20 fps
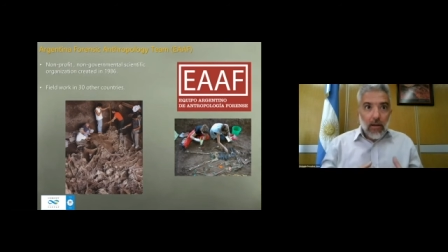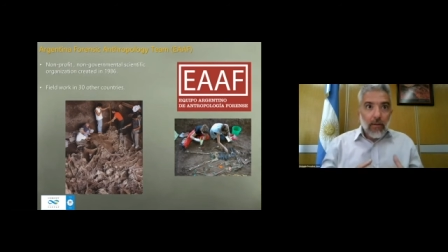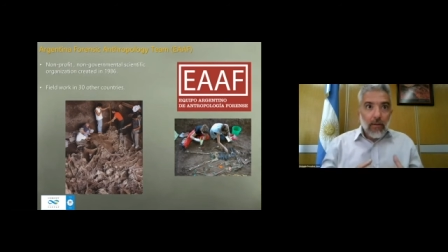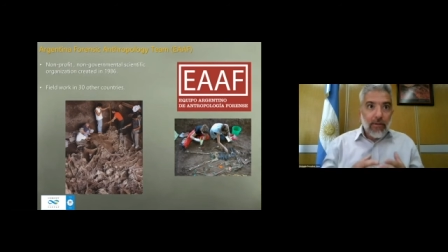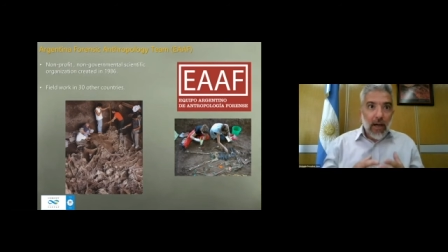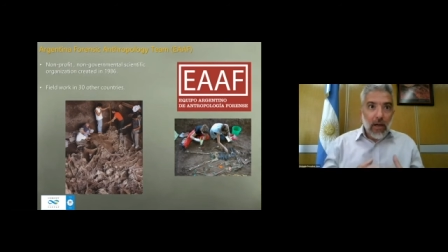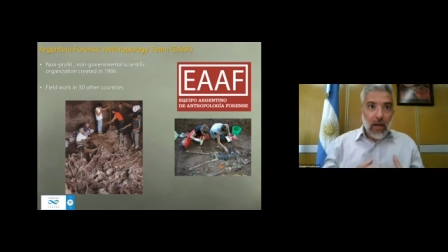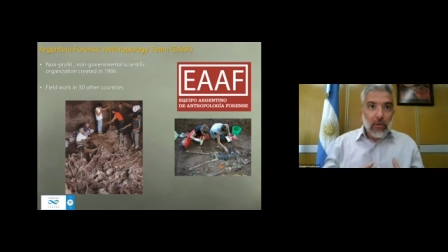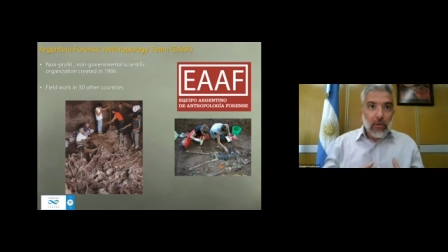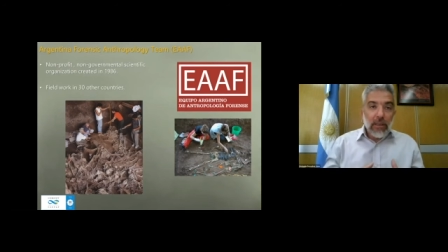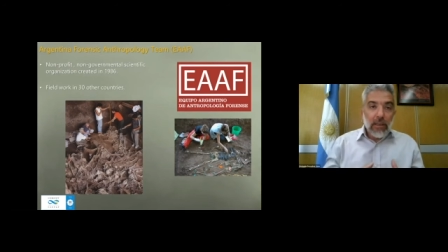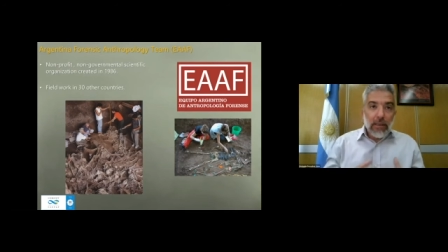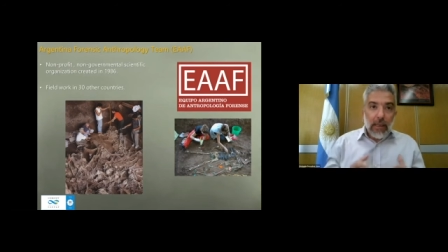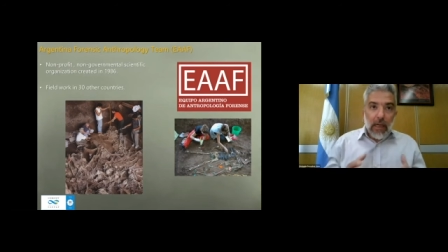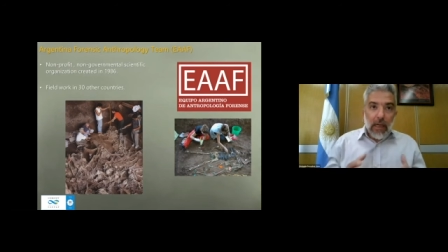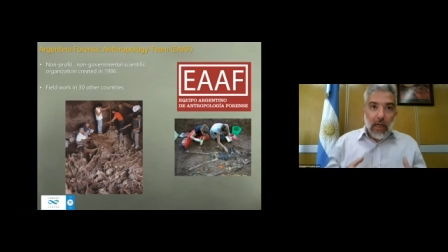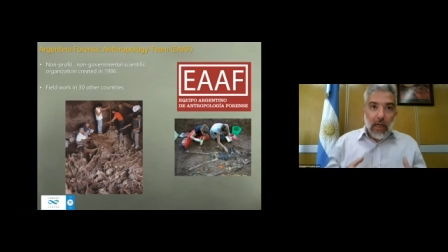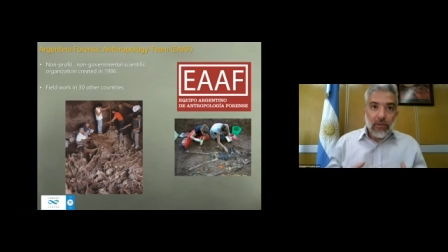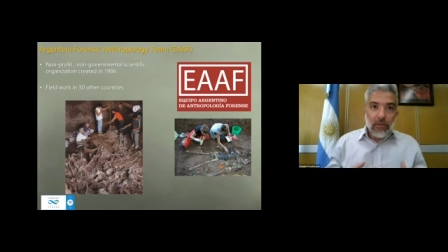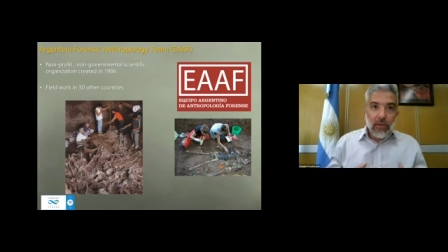found in
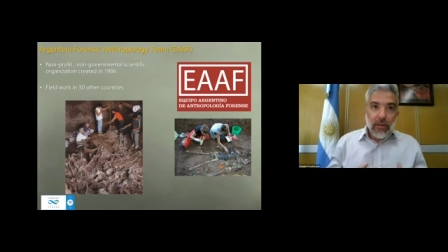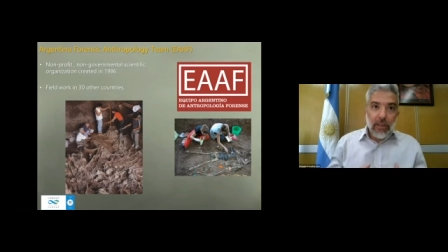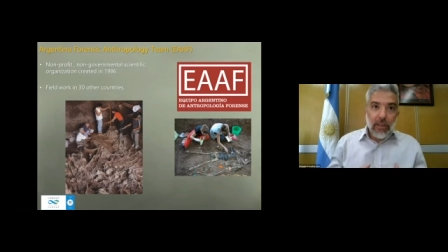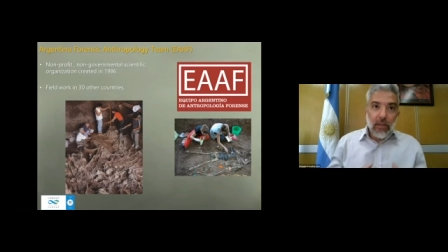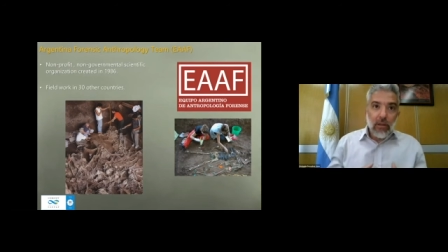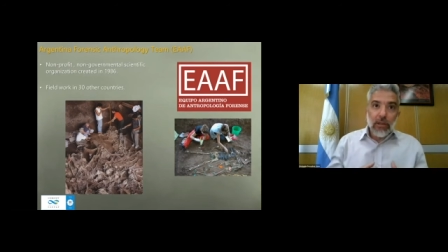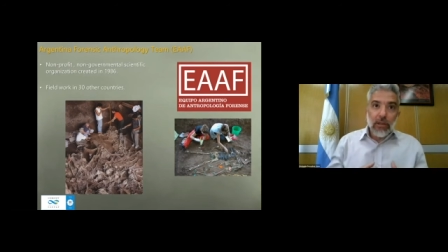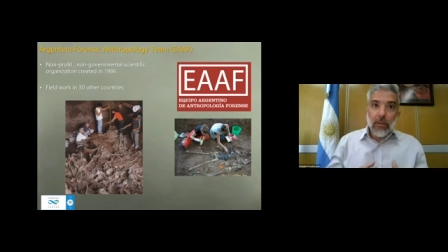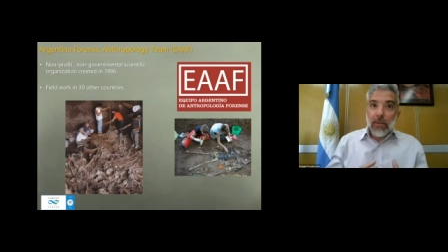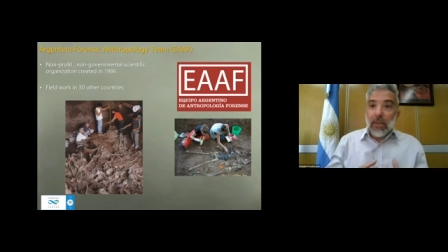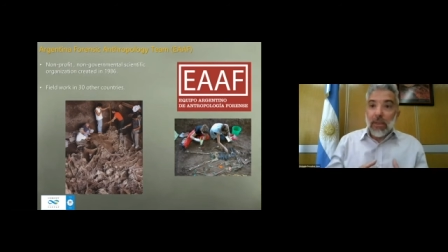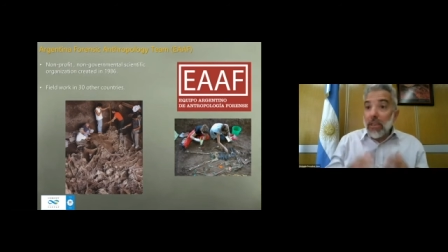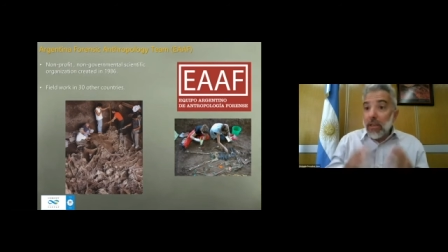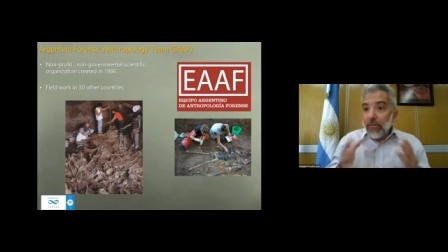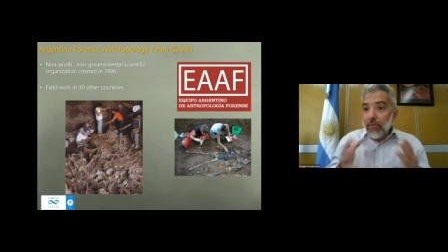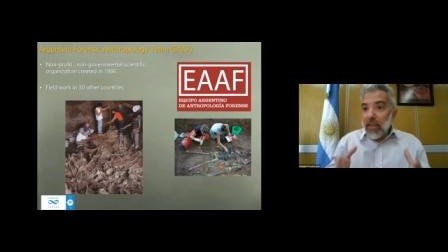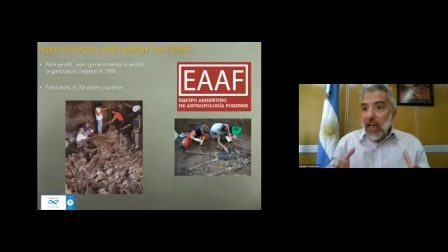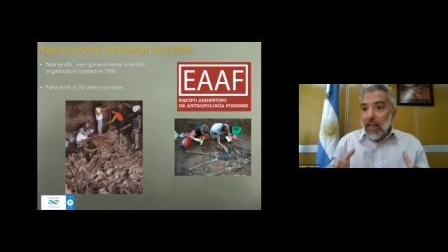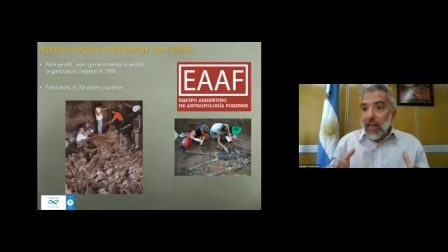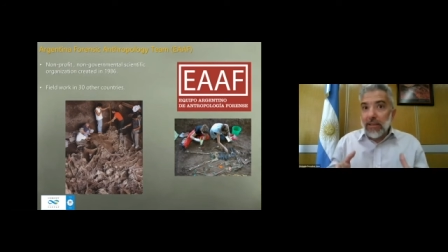the country, on the
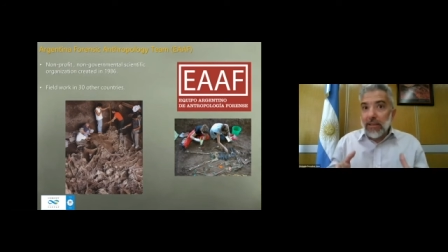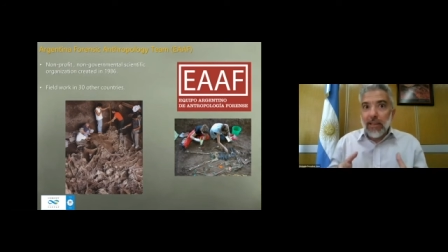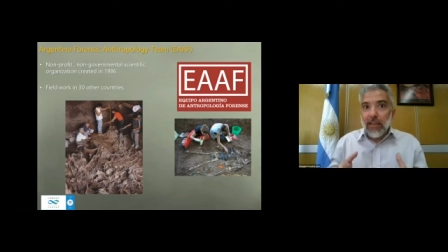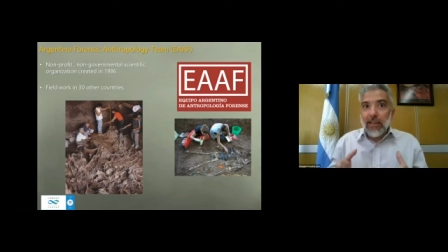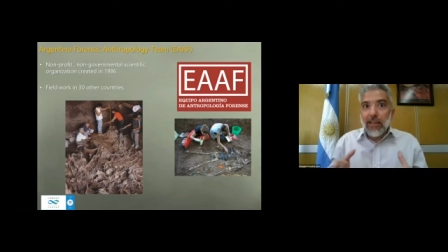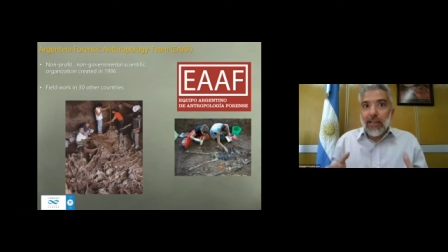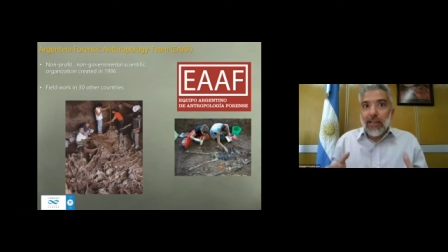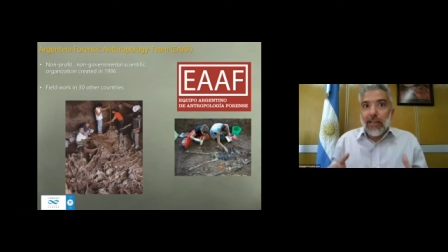belief that uh,